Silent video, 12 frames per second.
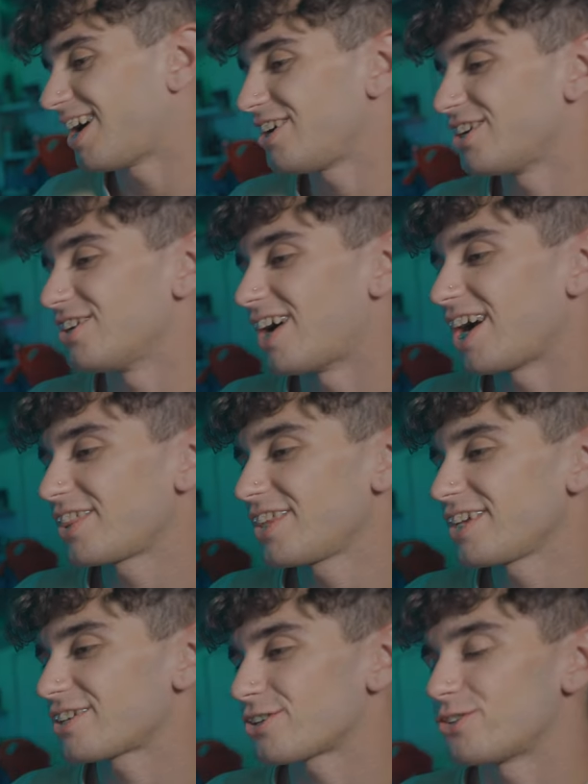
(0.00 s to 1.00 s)
I don't know. I
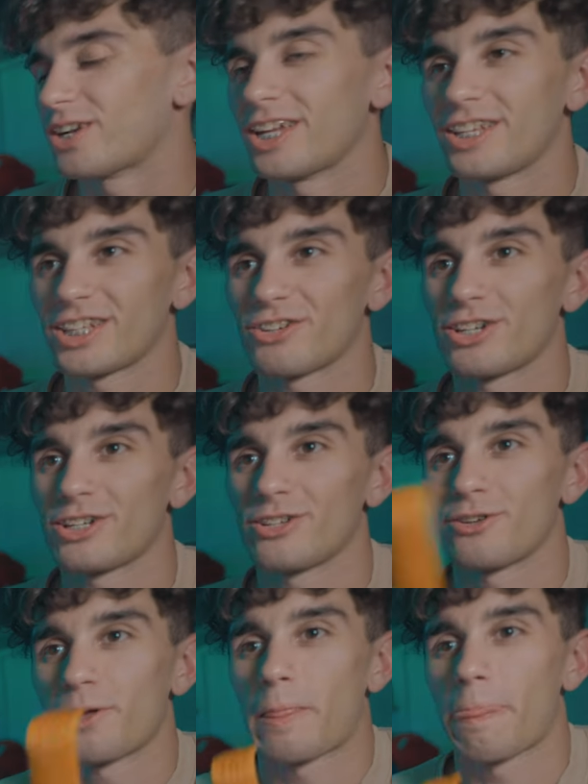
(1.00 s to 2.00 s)
think
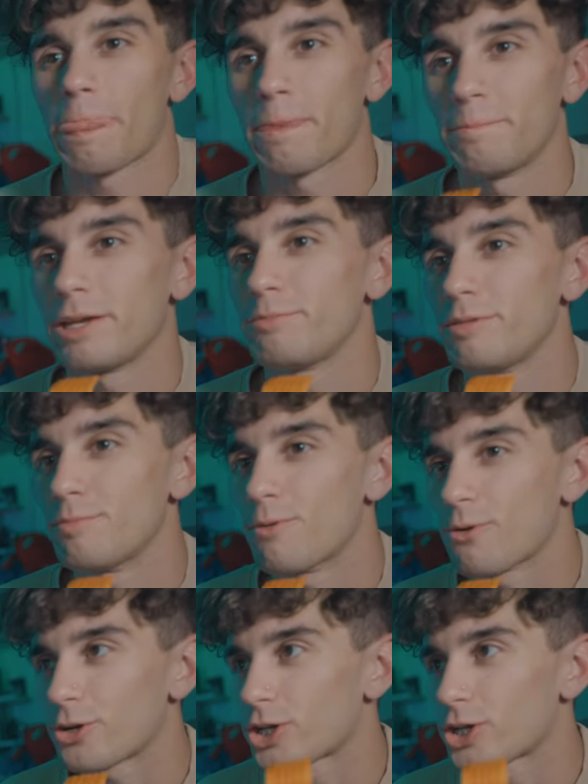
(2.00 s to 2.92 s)
Hereditary made me more